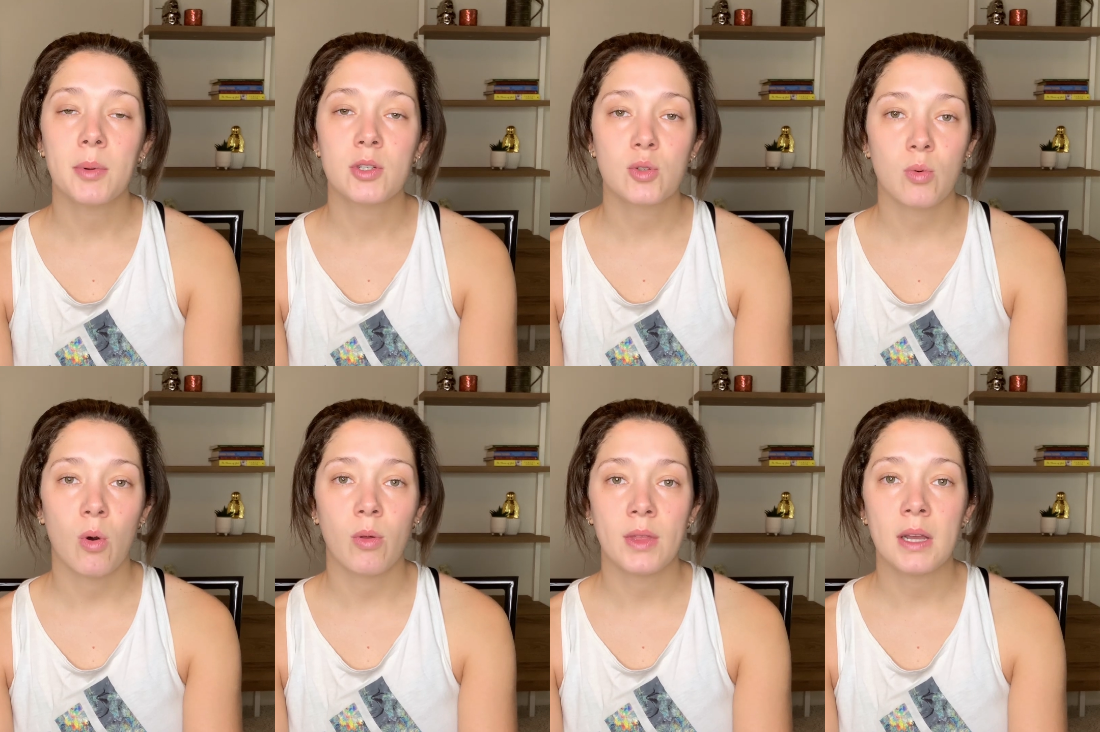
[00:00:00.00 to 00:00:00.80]
help
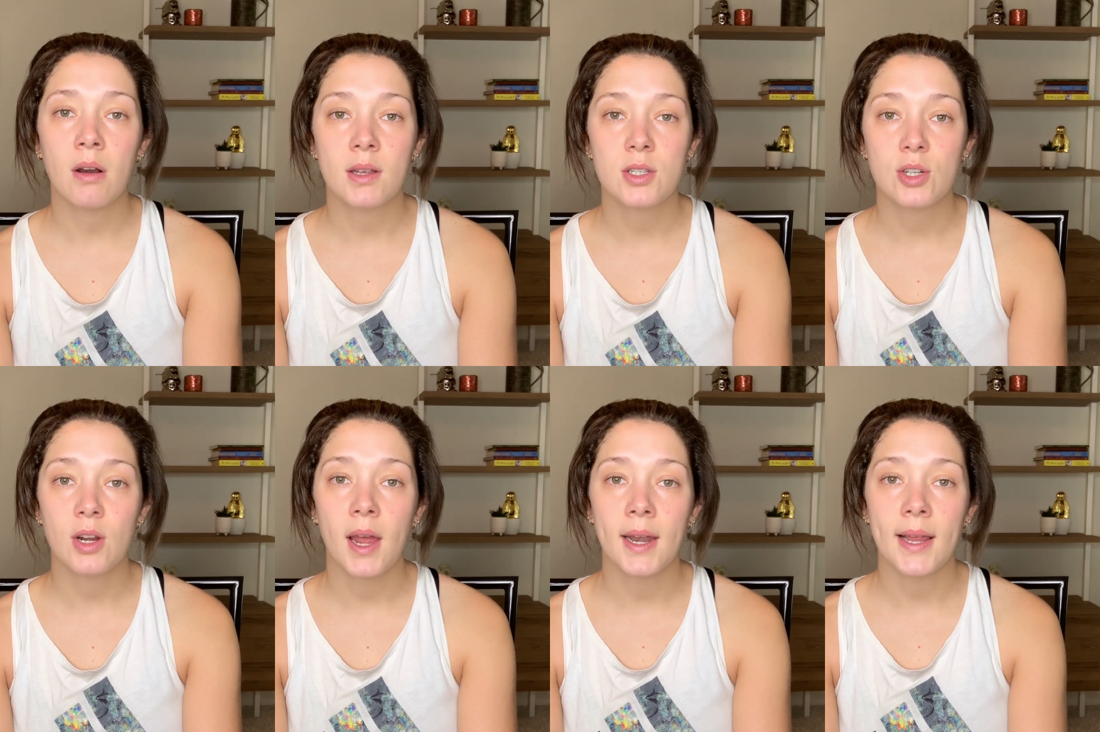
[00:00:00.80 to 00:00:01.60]
control the
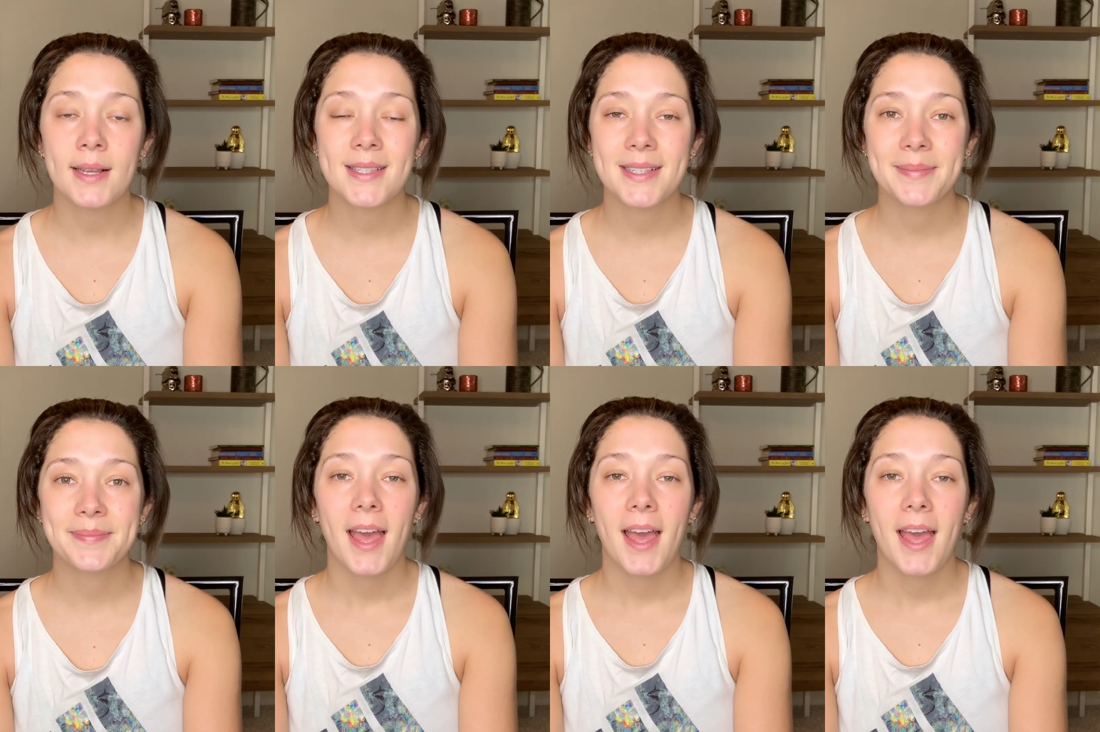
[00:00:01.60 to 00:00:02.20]
cluster headaches.